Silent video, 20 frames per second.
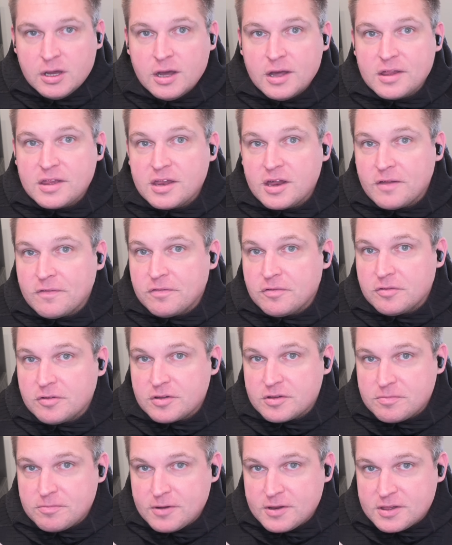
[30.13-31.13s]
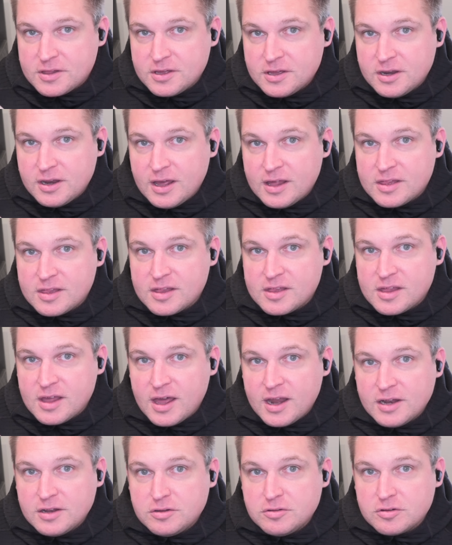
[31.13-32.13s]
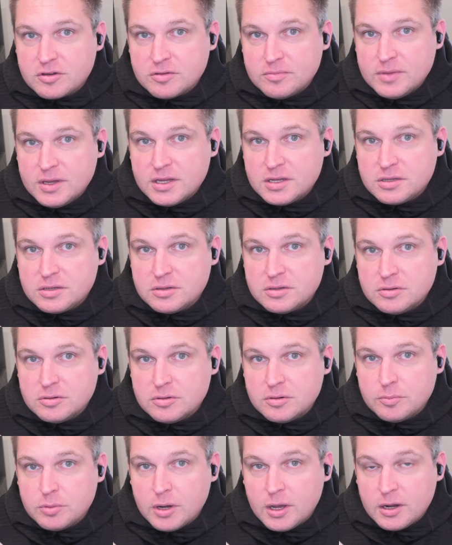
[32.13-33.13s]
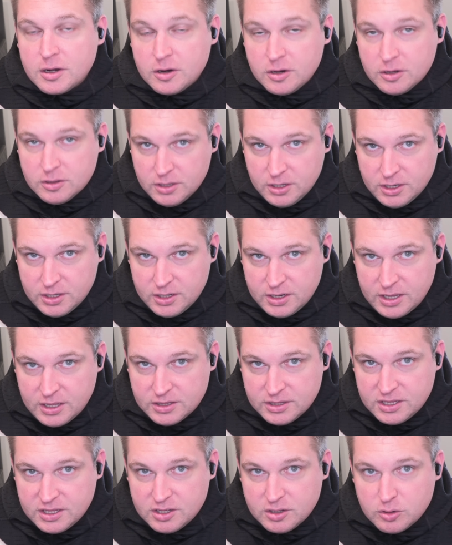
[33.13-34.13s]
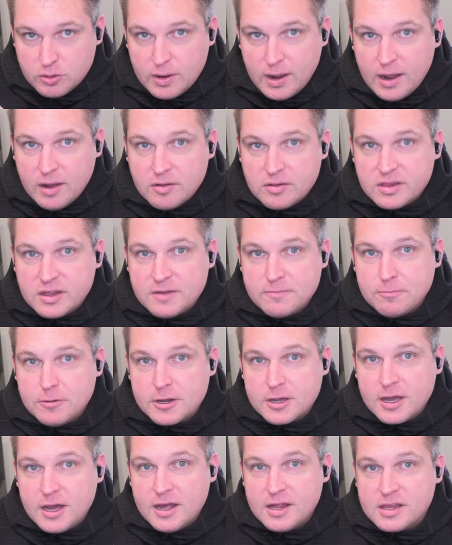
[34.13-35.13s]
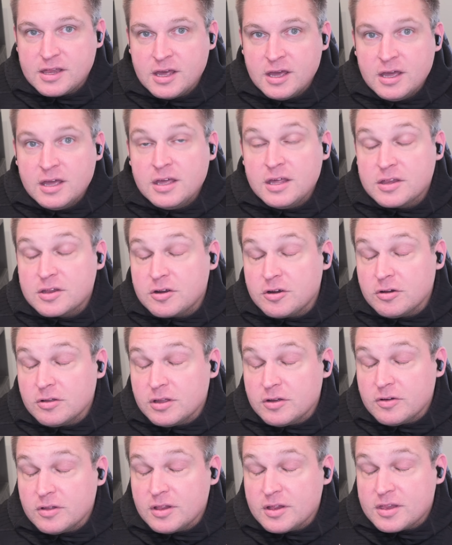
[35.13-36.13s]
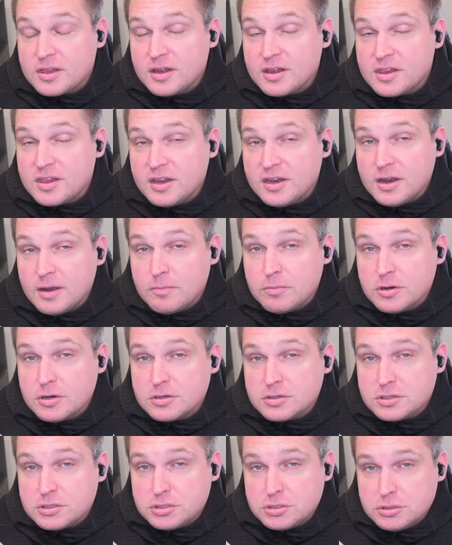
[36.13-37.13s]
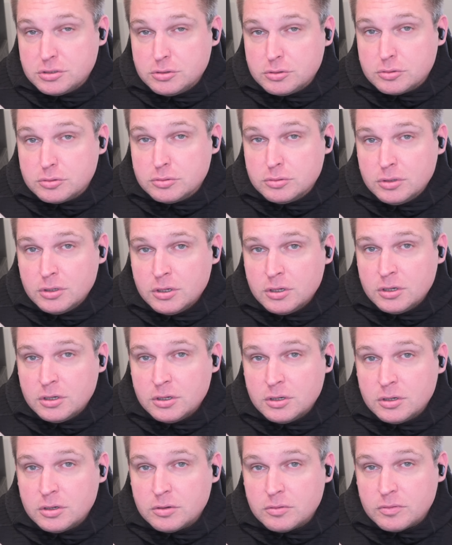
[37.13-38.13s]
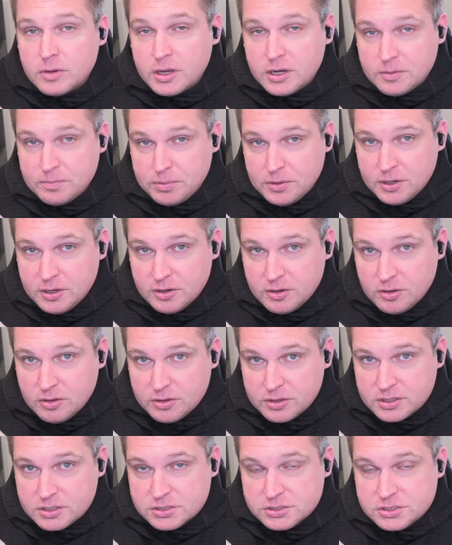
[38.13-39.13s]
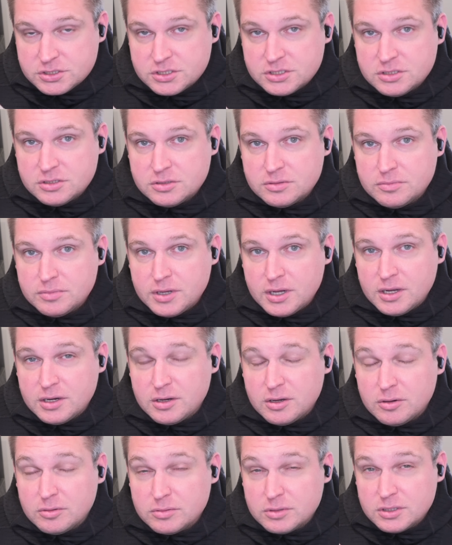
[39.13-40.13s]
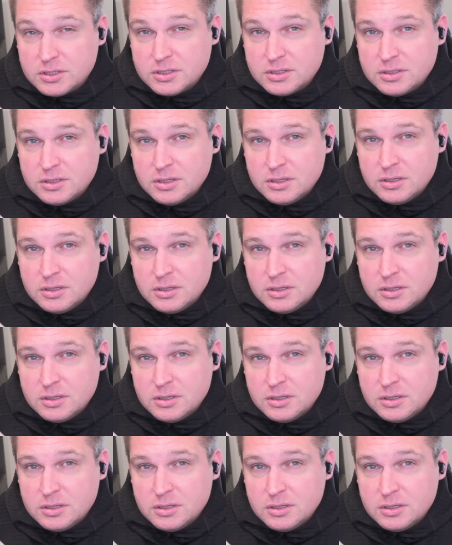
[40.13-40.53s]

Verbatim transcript: a South Florida Express kid, has decided to commit to Brian Hartline and the Ohio State Buckeyes. He's currently listed as the number two rated player in all the country, behind only